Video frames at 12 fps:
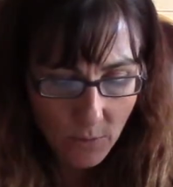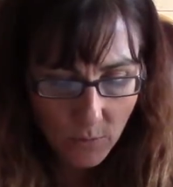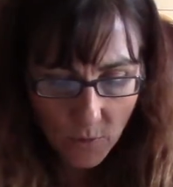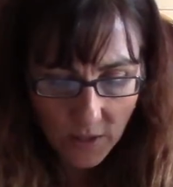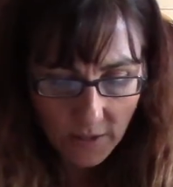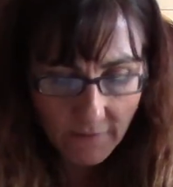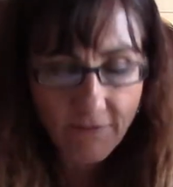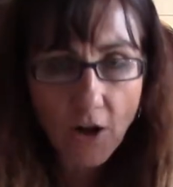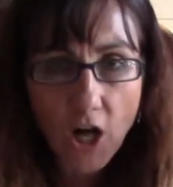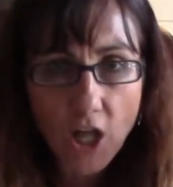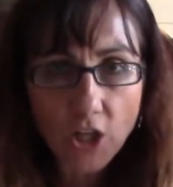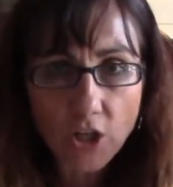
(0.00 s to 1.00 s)
With the
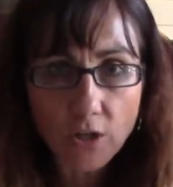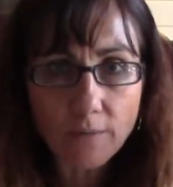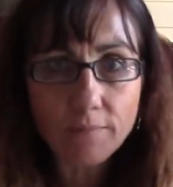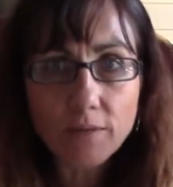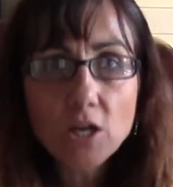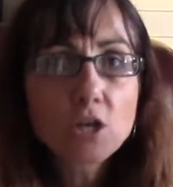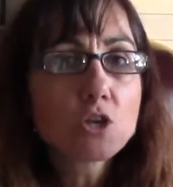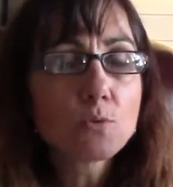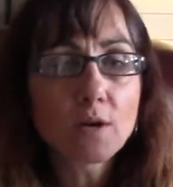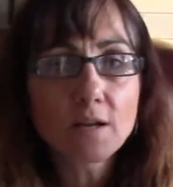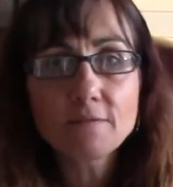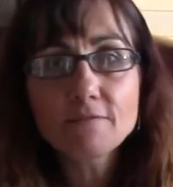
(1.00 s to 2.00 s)
volume, you
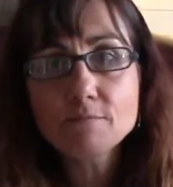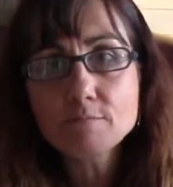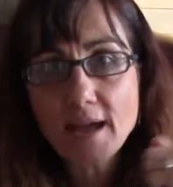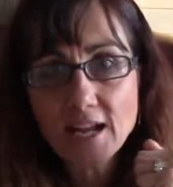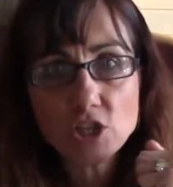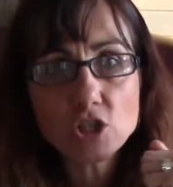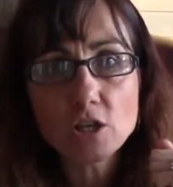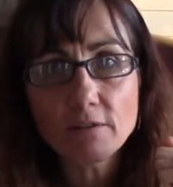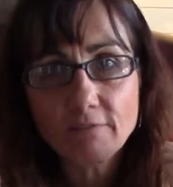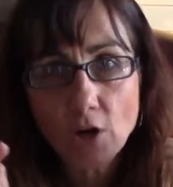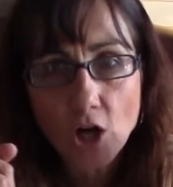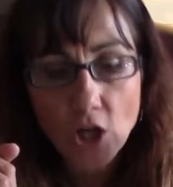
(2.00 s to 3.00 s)
want to match their
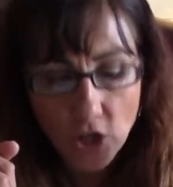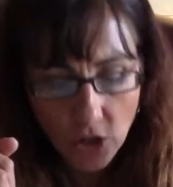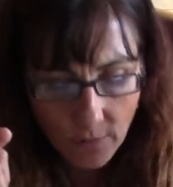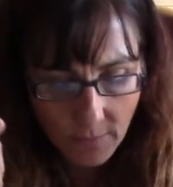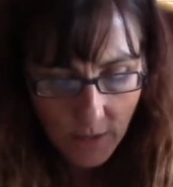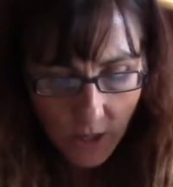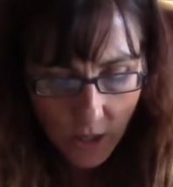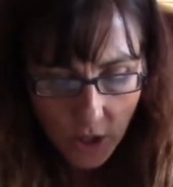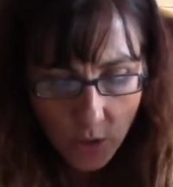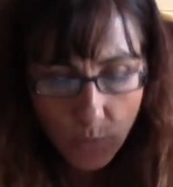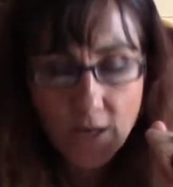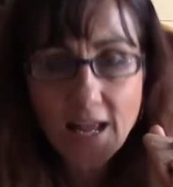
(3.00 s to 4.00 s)
volume.
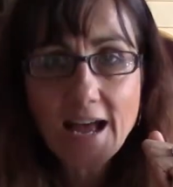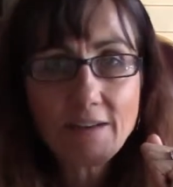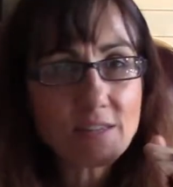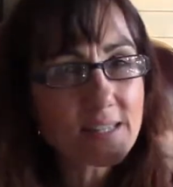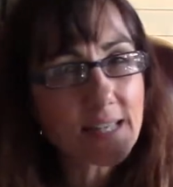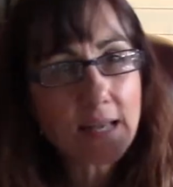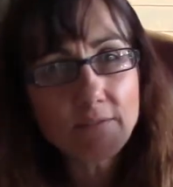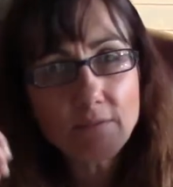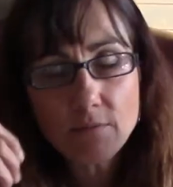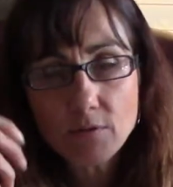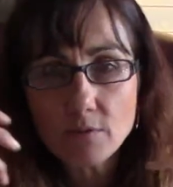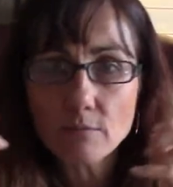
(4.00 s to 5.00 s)
You want to have the
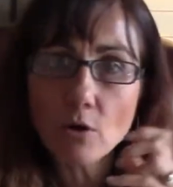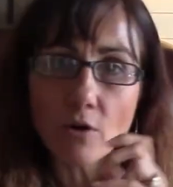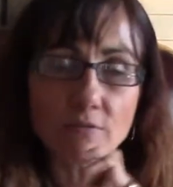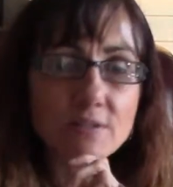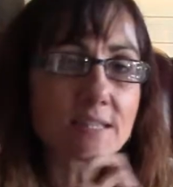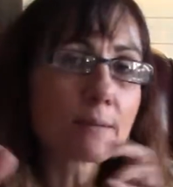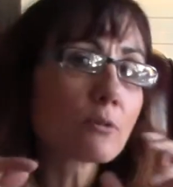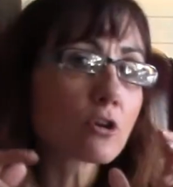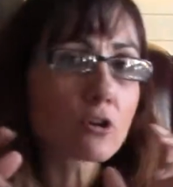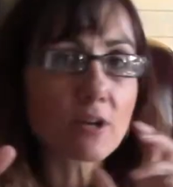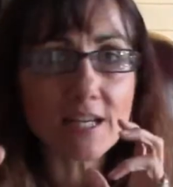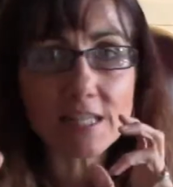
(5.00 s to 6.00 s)
same or
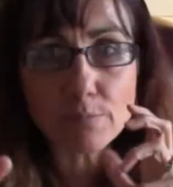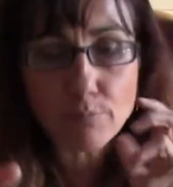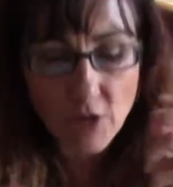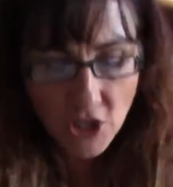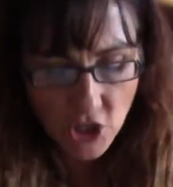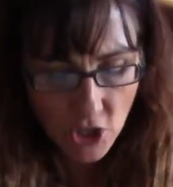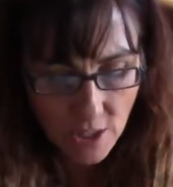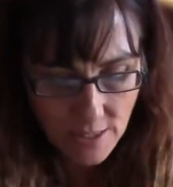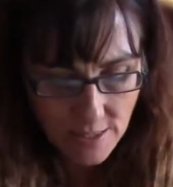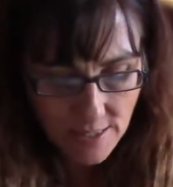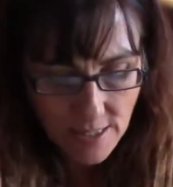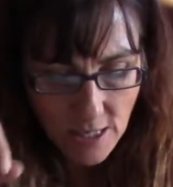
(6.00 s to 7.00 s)
similar
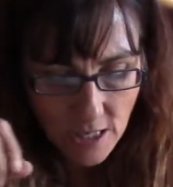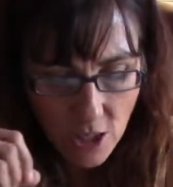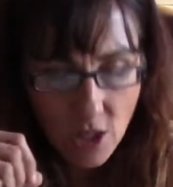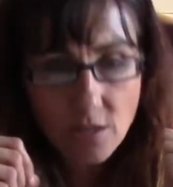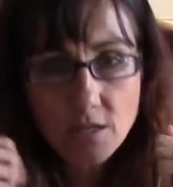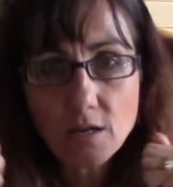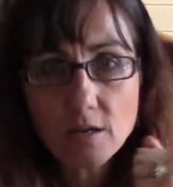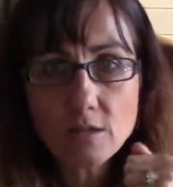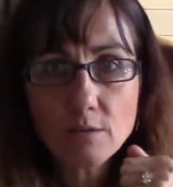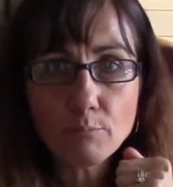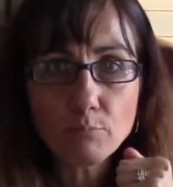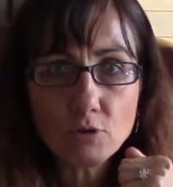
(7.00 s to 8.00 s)
expressions,
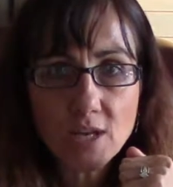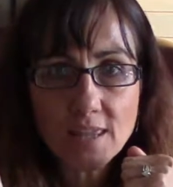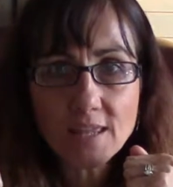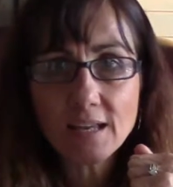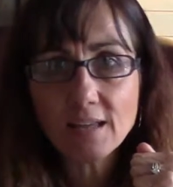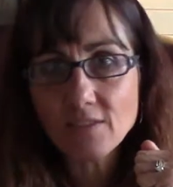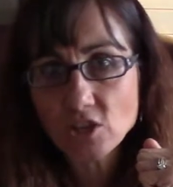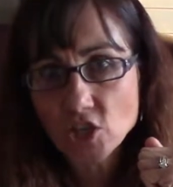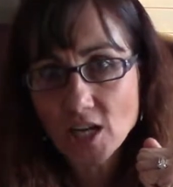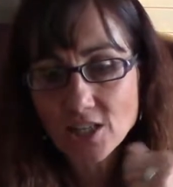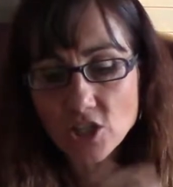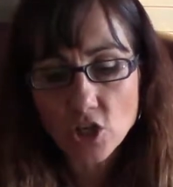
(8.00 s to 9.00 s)
the breathing and the
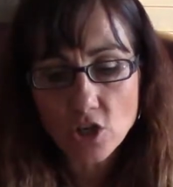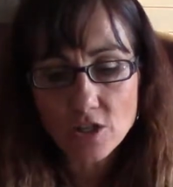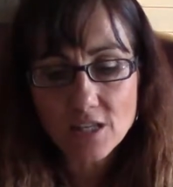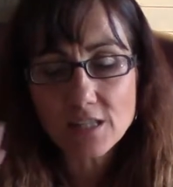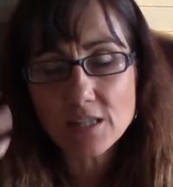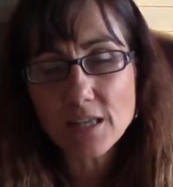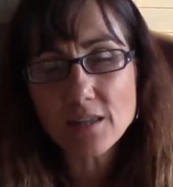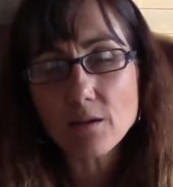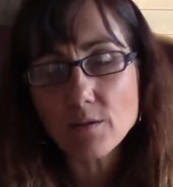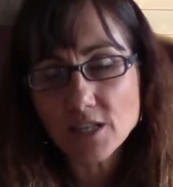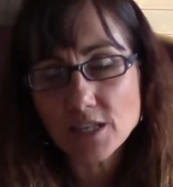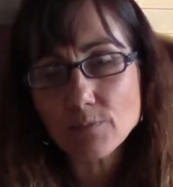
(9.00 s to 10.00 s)
gestures, because then
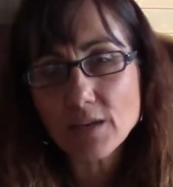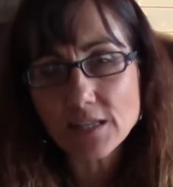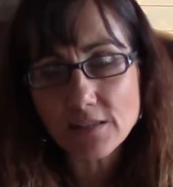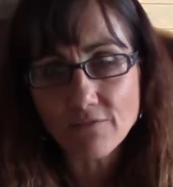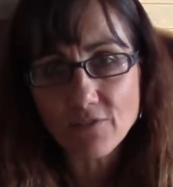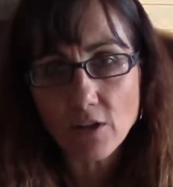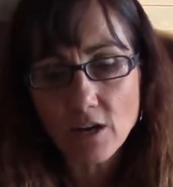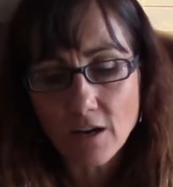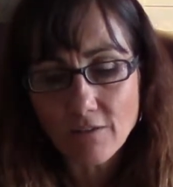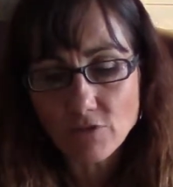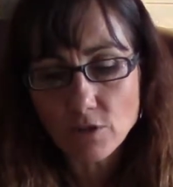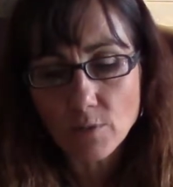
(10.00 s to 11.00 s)
it just makes them feel
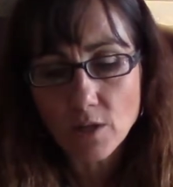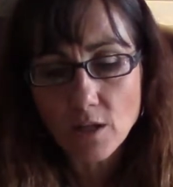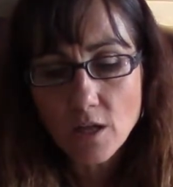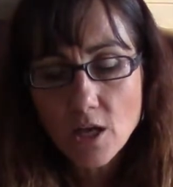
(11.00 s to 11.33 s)
comfortable.